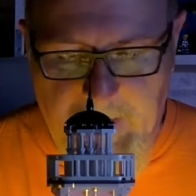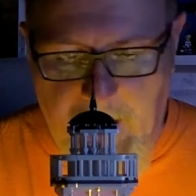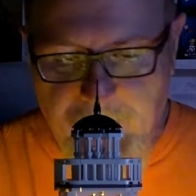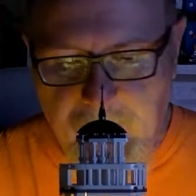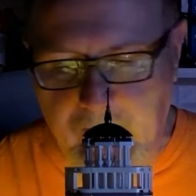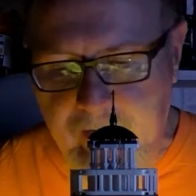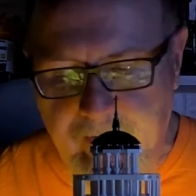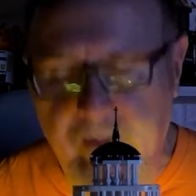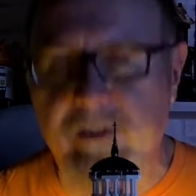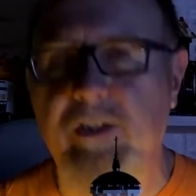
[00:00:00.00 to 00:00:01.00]
I also like that
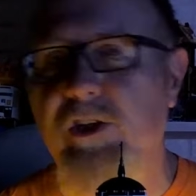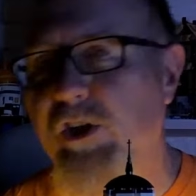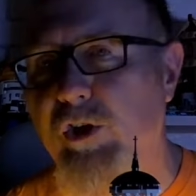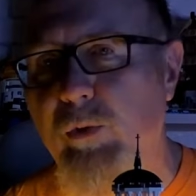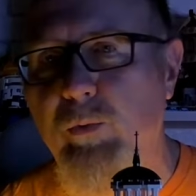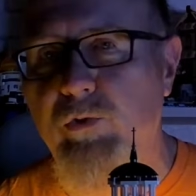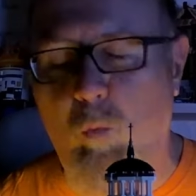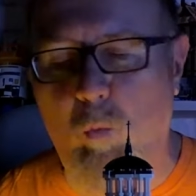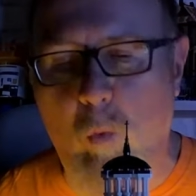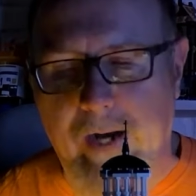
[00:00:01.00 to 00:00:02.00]
they didn't use
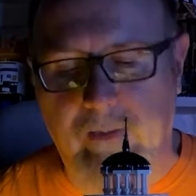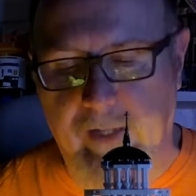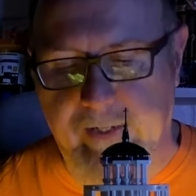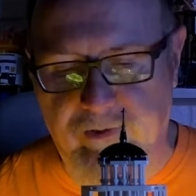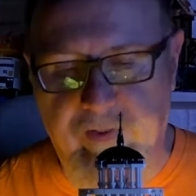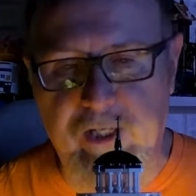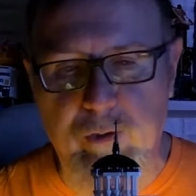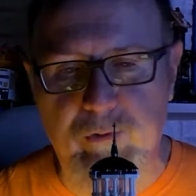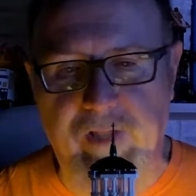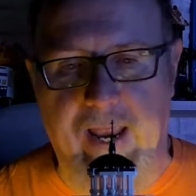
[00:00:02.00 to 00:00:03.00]
white lights. They
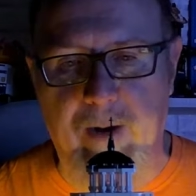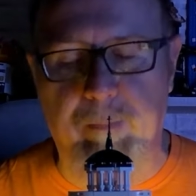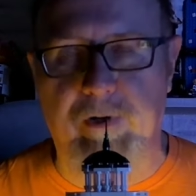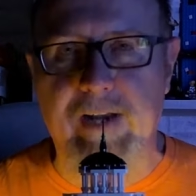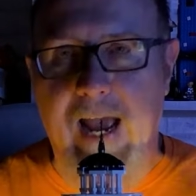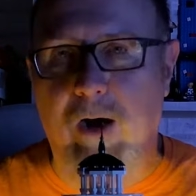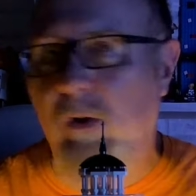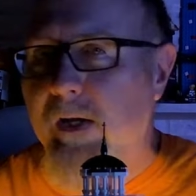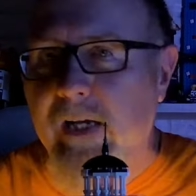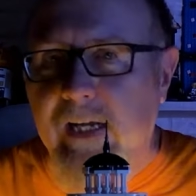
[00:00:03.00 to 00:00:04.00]
used amber. Now,
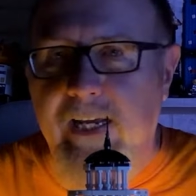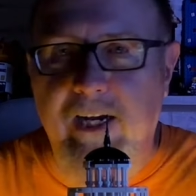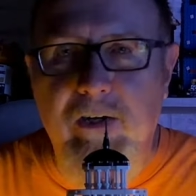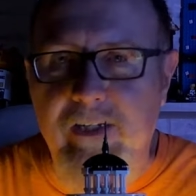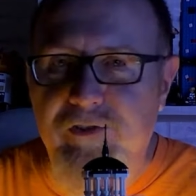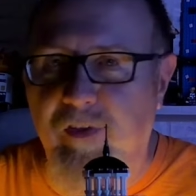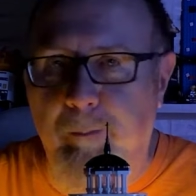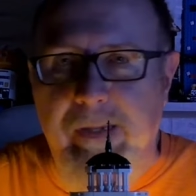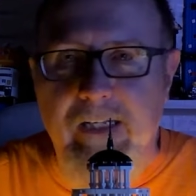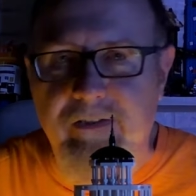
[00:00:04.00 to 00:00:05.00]
here is the
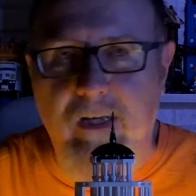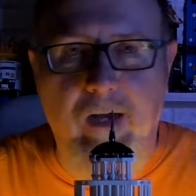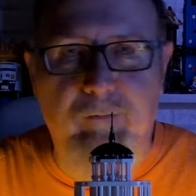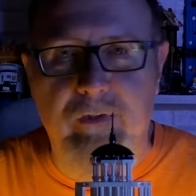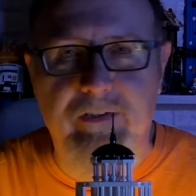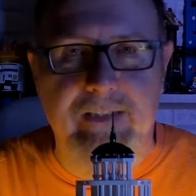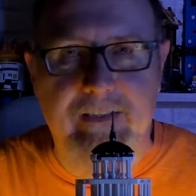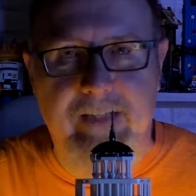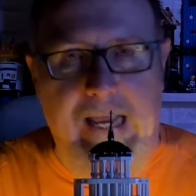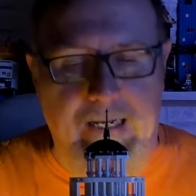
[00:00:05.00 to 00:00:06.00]
piece of
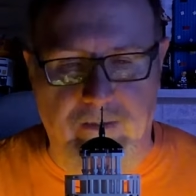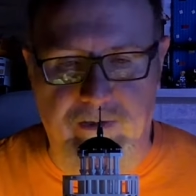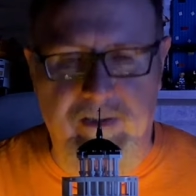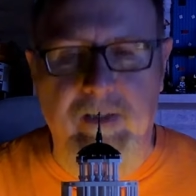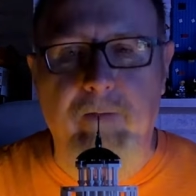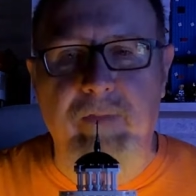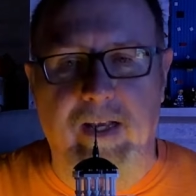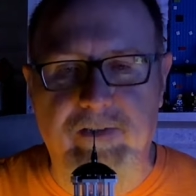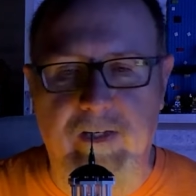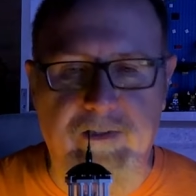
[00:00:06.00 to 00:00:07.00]
resistance,
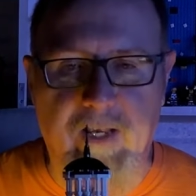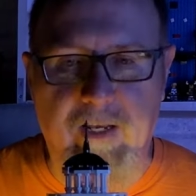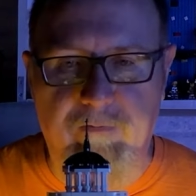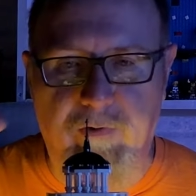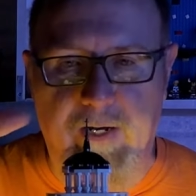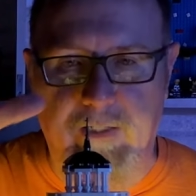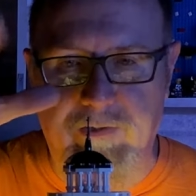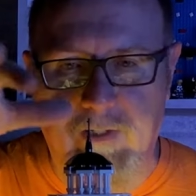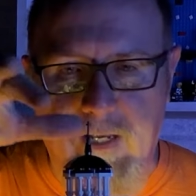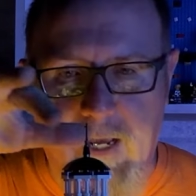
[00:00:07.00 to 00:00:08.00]
as they say in
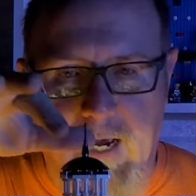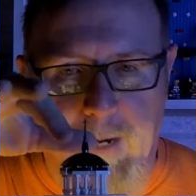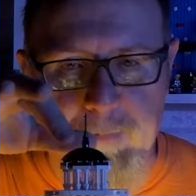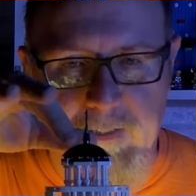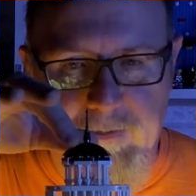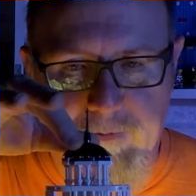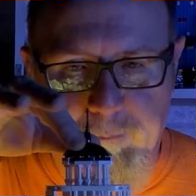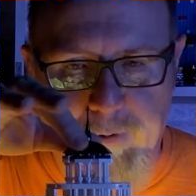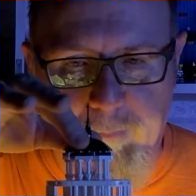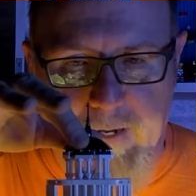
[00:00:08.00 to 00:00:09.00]
France. I'm going to
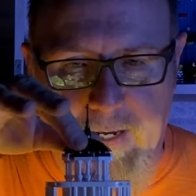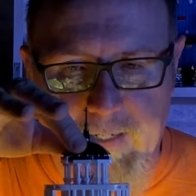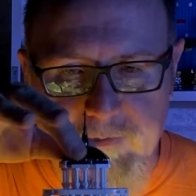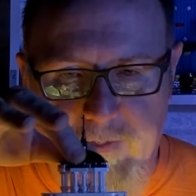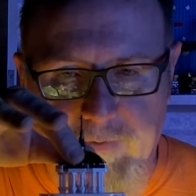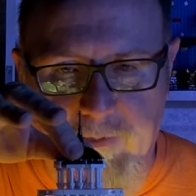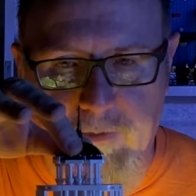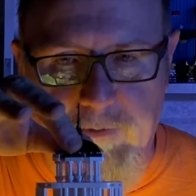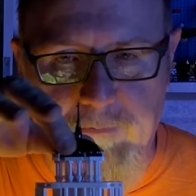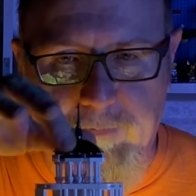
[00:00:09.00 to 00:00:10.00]
put my hands on the
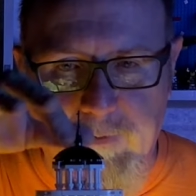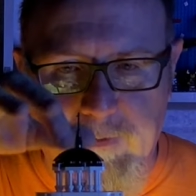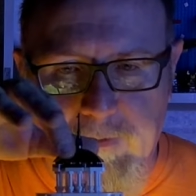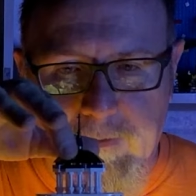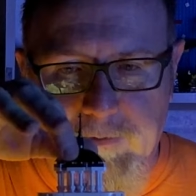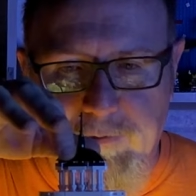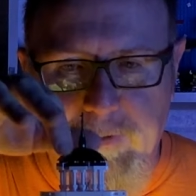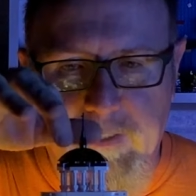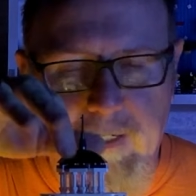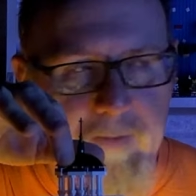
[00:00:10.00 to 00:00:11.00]
little
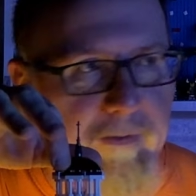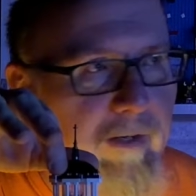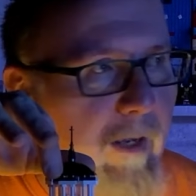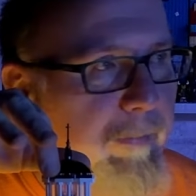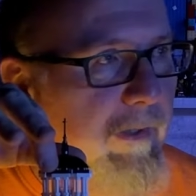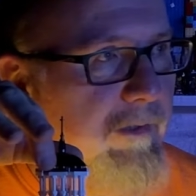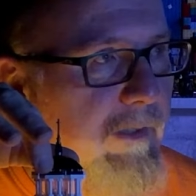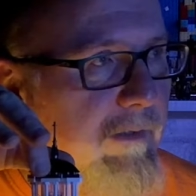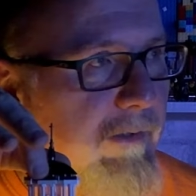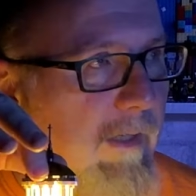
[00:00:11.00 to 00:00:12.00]
doohickey on the top here.
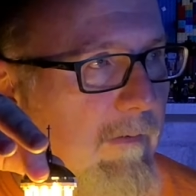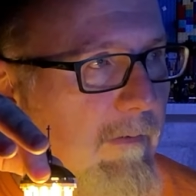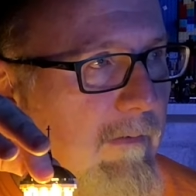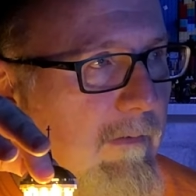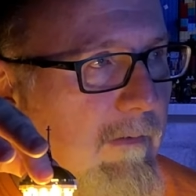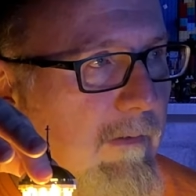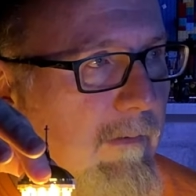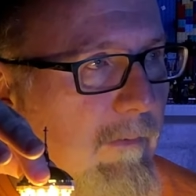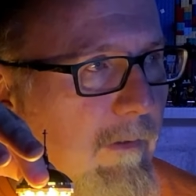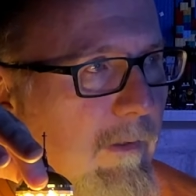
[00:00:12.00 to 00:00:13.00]
Check this out.
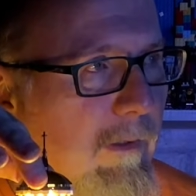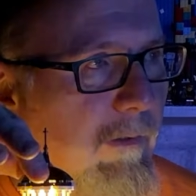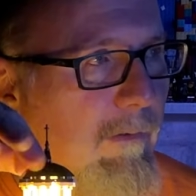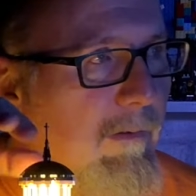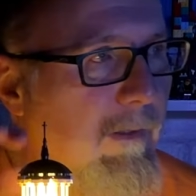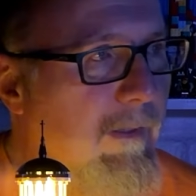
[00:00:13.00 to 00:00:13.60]
Woo!